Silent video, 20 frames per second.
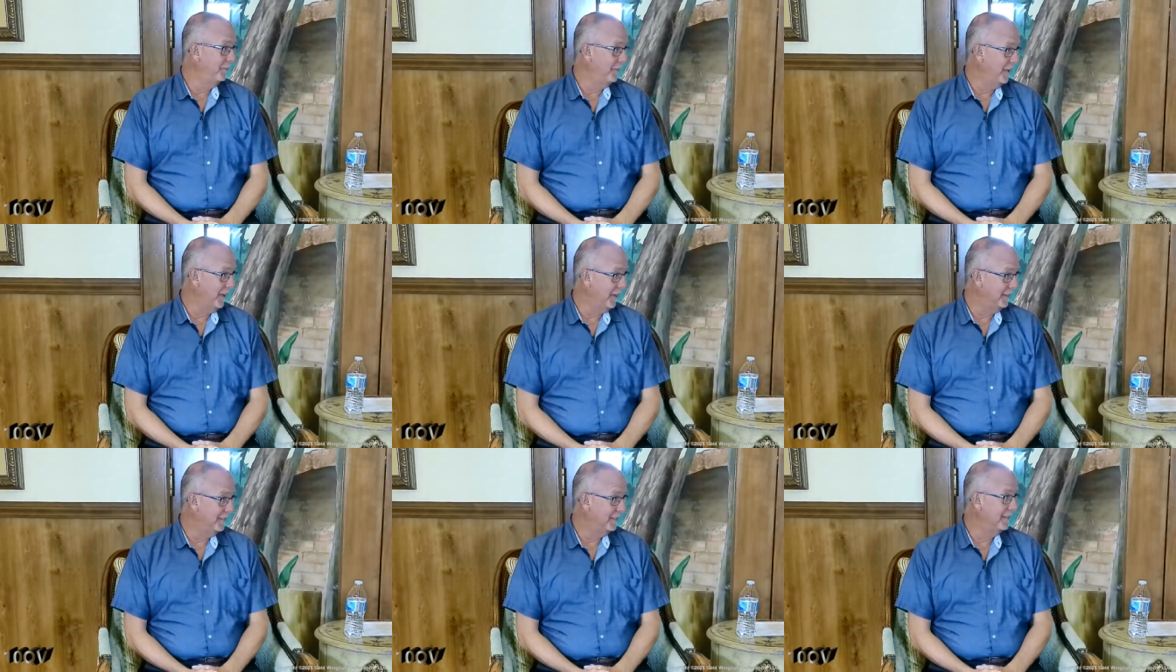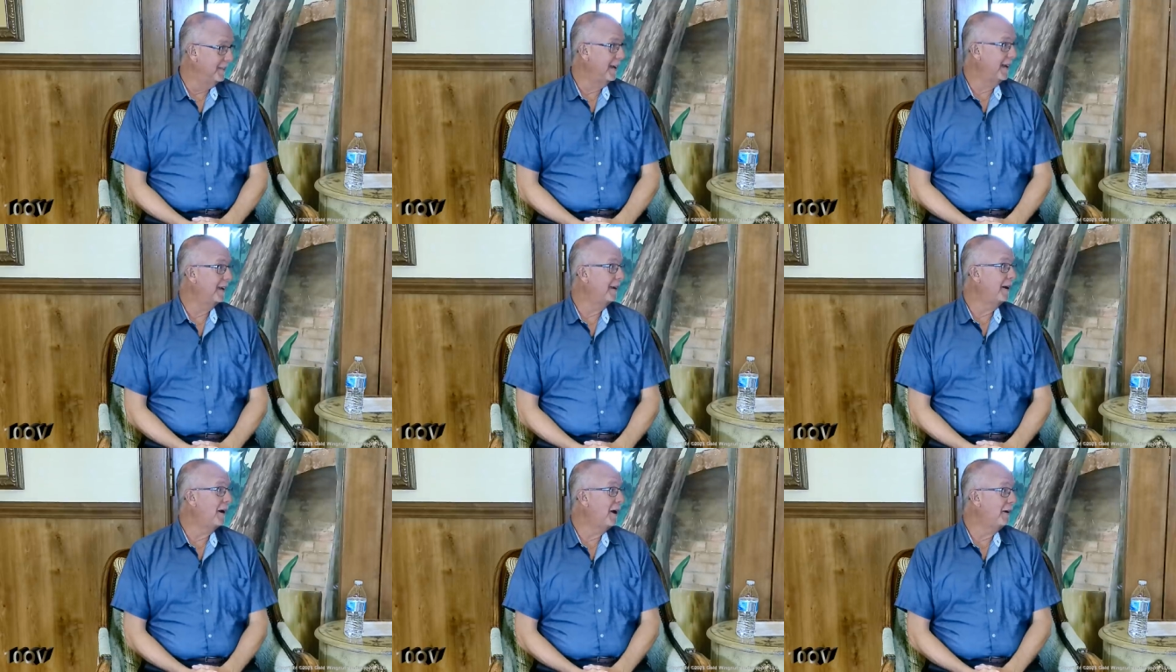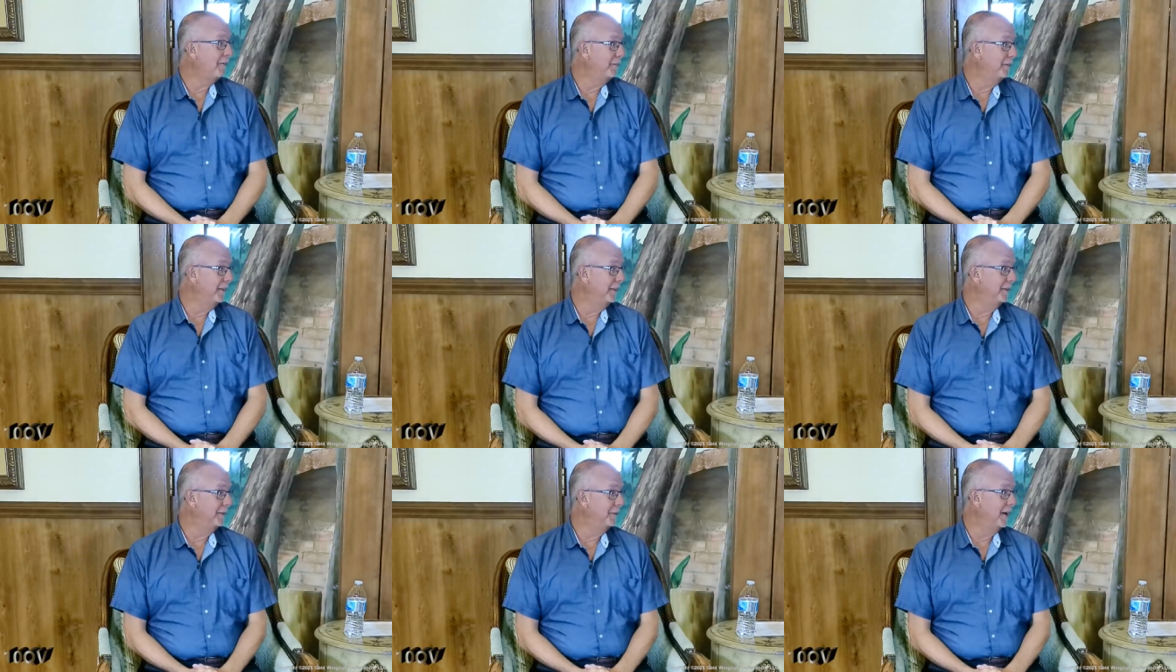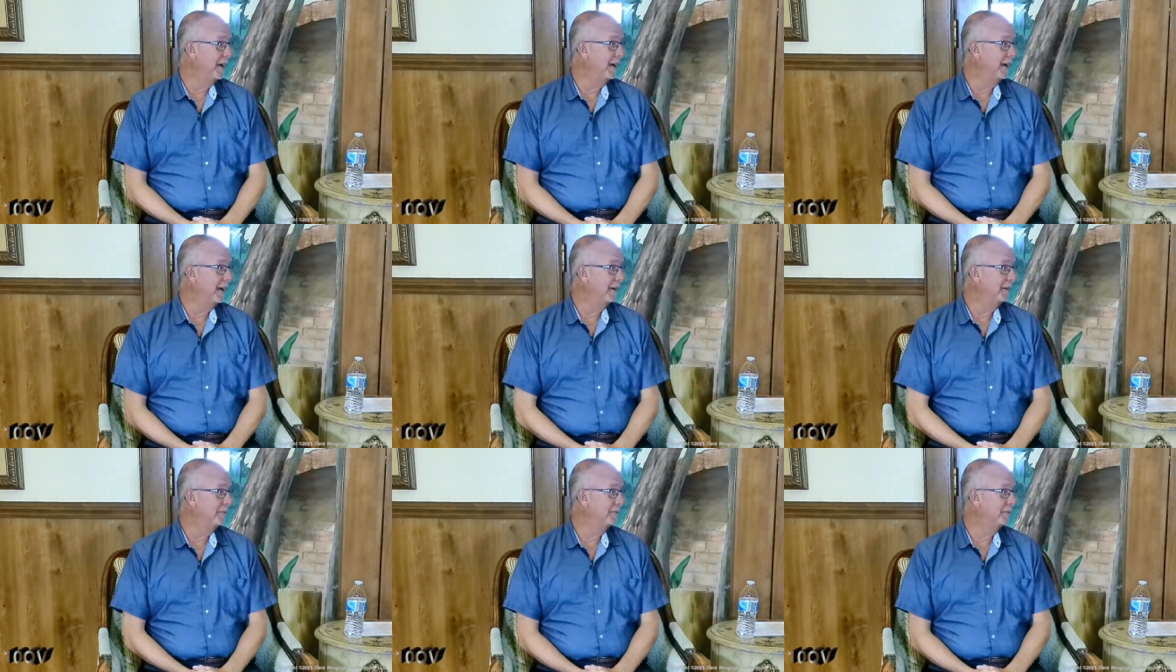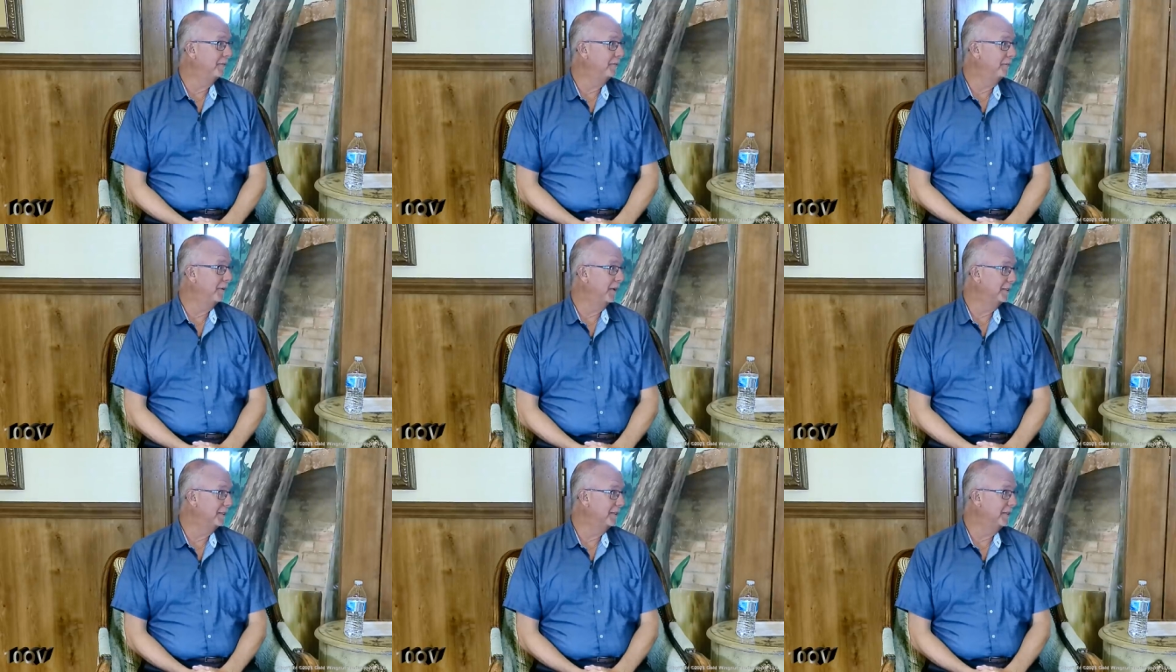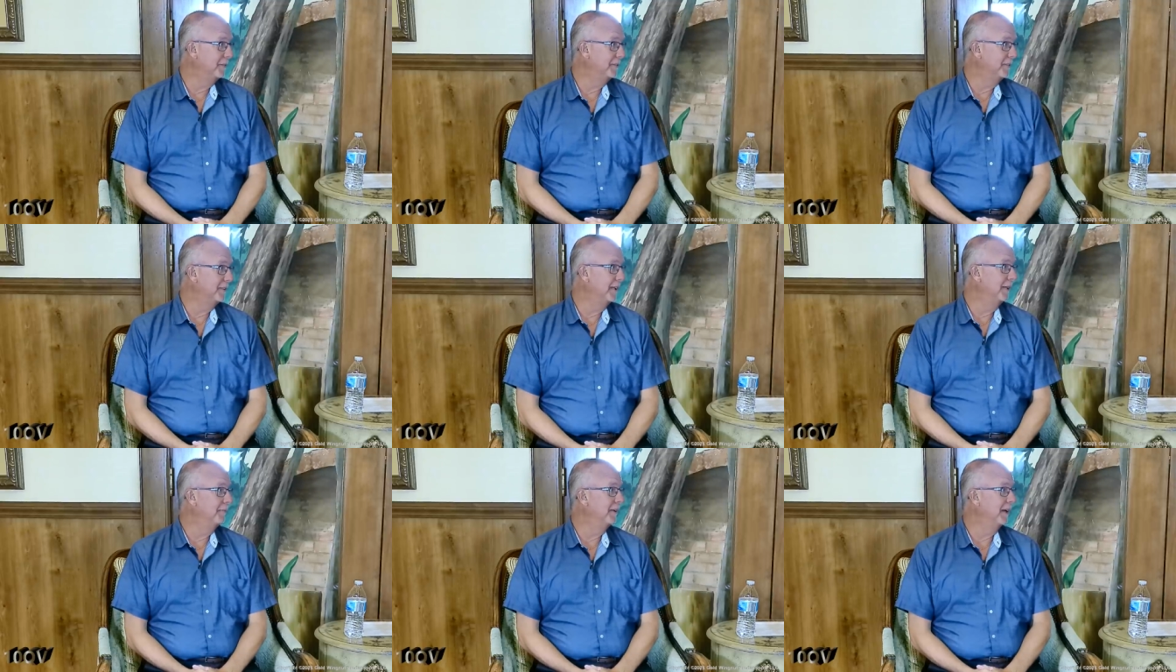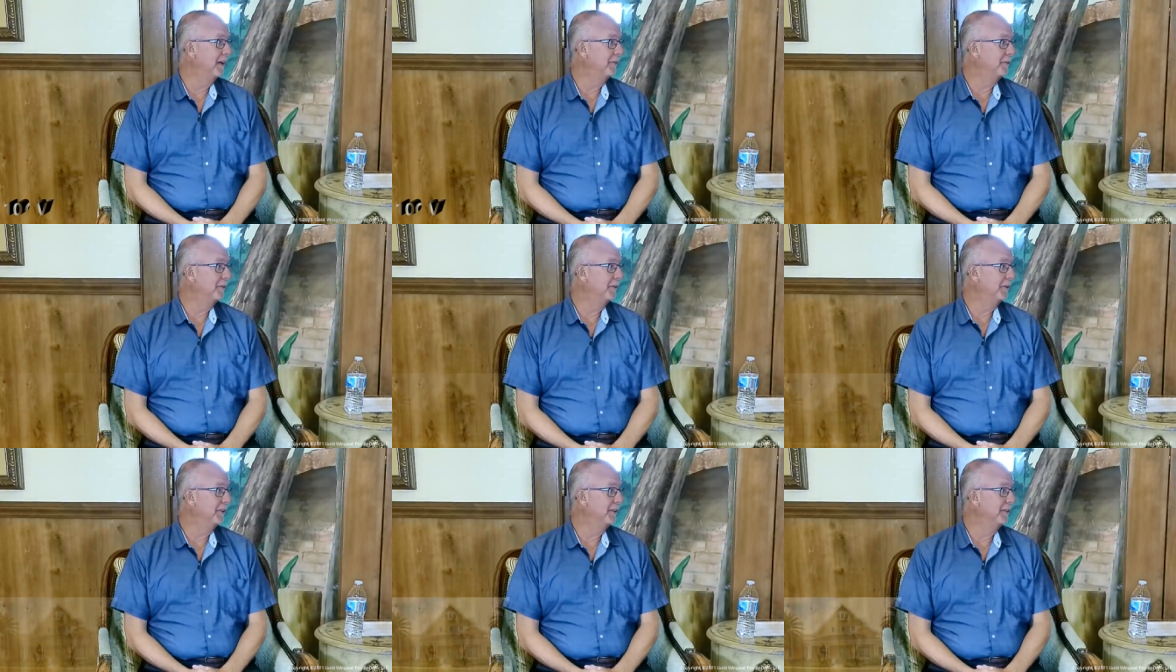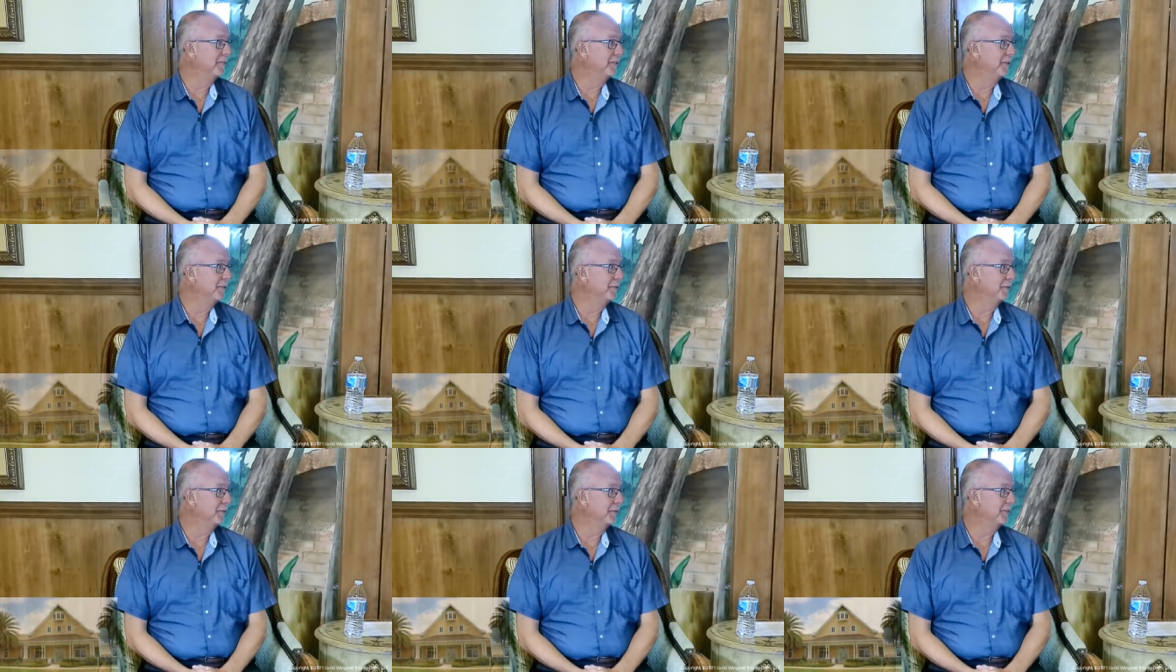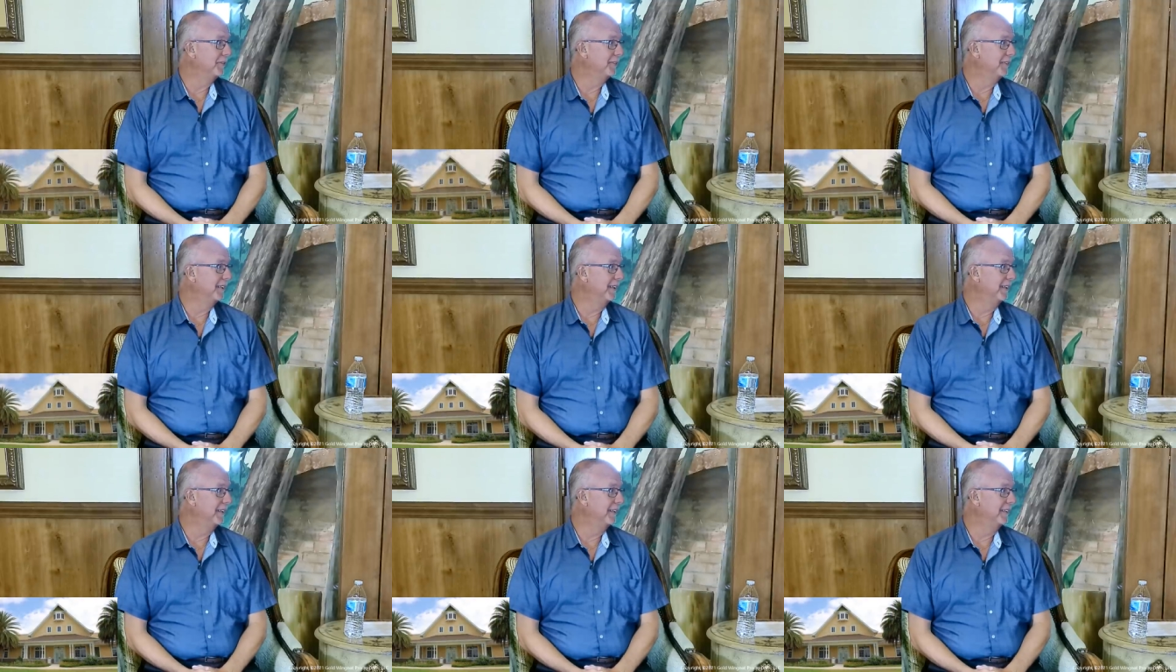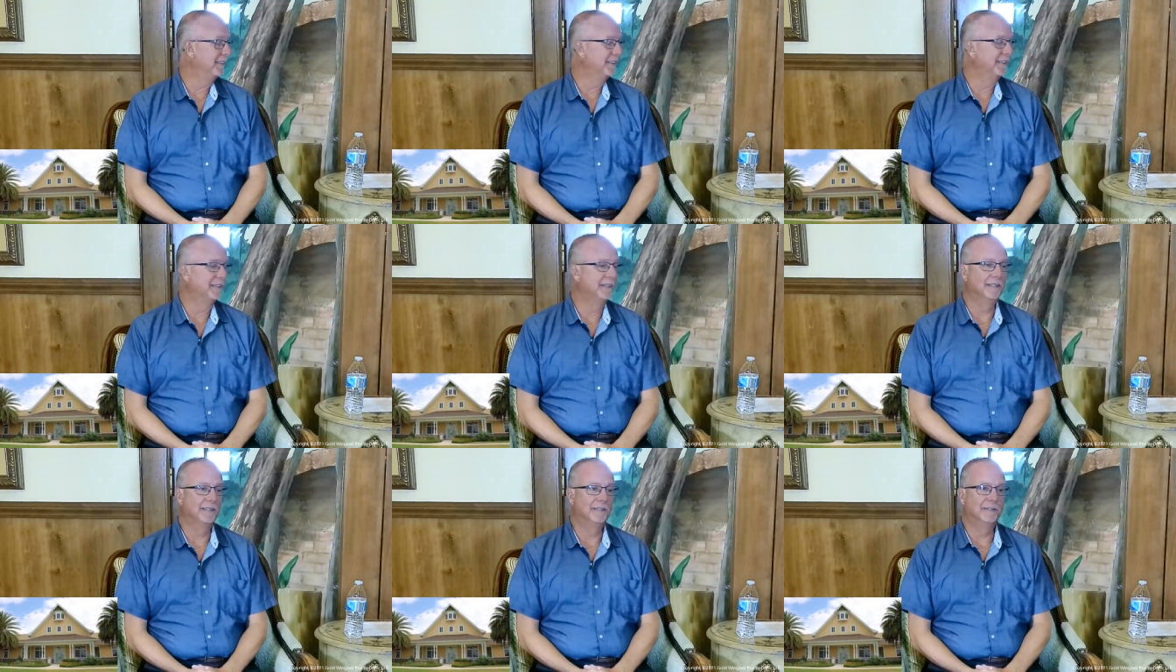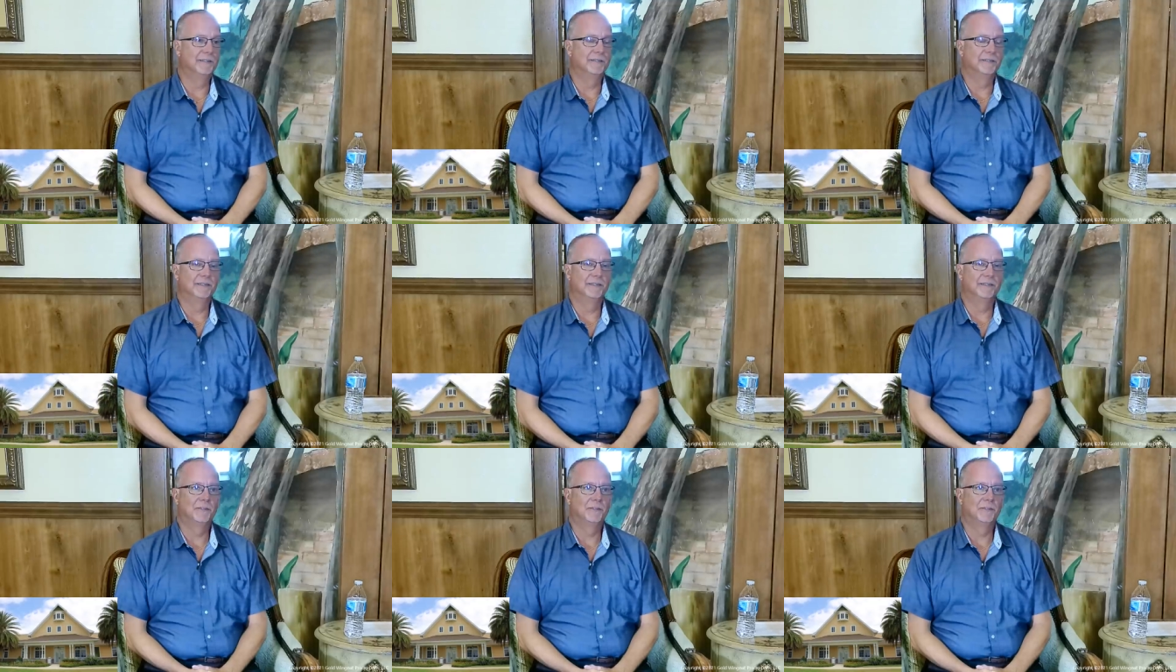it's not often you have rec centers named after individuals, and to